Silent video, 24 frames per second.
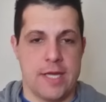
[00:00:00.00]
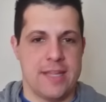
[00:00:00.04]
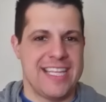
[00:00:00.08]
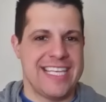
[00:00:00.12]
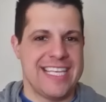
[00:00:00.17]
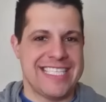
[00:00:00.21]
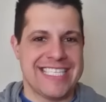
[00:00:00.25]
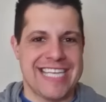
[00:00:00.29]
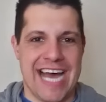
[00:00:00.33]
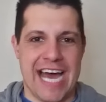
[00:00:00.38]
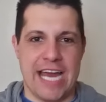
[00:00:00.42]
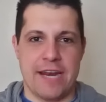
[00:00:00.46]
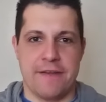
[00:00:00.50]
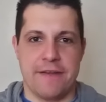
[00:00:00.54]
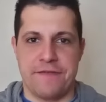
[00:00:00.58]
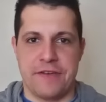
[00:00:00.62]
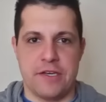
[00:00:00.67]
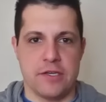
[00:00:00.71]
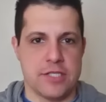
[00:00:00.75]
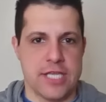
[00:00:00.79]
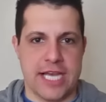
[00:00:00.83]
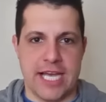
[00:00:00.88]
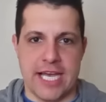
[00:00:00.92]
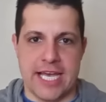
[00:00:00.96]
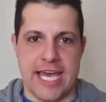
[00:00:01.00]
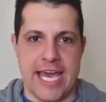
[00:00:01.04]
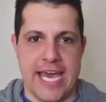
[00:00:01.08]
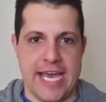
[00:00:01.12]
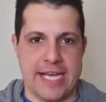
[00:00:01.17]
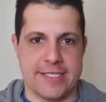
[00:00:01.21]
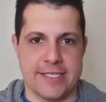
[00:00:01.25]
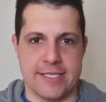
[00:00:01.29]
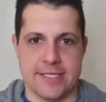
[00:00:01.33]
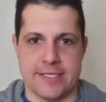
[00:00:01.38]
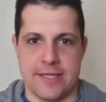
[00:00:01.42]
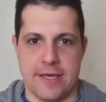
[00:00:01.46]
This kind of feels like a
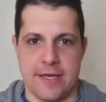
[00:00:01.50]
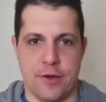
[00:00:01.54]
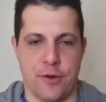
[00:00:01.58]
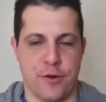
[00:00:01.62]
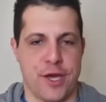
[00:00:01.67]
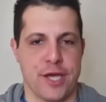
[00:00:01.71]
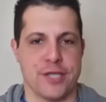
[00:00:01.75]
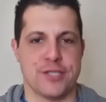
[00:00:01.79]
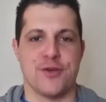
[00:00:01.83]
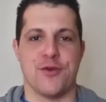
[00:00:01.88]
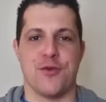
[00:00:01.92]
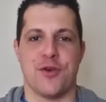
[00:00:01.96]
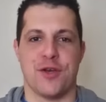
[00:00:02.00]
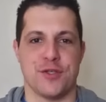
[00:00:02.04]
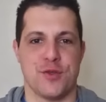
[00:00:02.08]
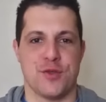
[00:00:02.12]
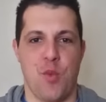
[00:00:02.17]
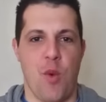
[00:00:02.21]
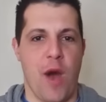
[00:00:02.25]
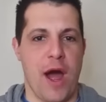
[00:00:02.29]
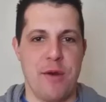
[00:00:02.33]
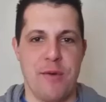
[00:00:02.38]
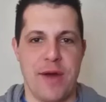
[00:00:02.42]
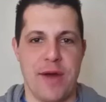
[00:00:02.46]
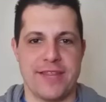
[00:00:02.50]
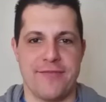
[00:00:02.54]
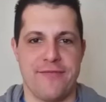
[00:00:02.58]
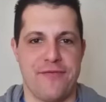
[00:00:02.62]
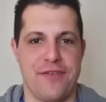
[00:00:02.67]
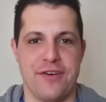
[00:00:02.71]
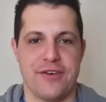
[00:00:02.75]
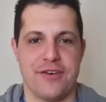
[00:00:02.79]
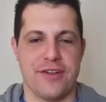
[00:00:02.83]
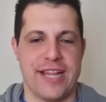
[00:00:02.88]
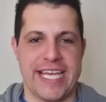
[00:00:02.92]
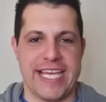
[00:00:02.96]
Kansas thing. Okay, so because why do I
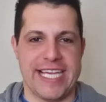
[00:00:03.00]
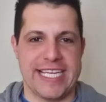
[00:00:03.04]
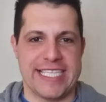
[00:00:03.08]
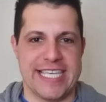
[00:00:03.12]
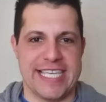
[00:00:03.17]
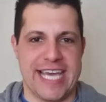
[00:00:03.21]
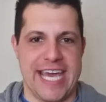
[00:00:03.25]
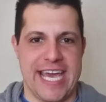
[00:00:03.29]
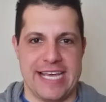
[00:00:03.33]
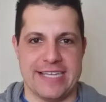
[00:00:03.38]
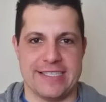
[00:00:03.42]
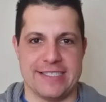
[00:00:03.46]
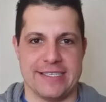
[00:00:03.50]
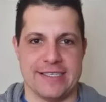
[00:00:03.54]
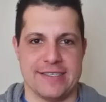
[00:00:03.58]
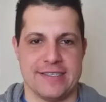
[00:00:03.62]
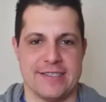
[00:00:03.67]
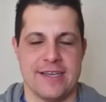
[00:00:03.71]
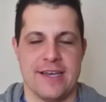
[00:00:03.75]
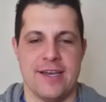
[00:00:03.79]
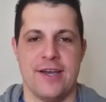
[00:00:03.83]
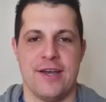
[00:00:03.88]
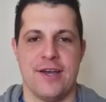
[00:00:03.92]
feel like it's Kansas?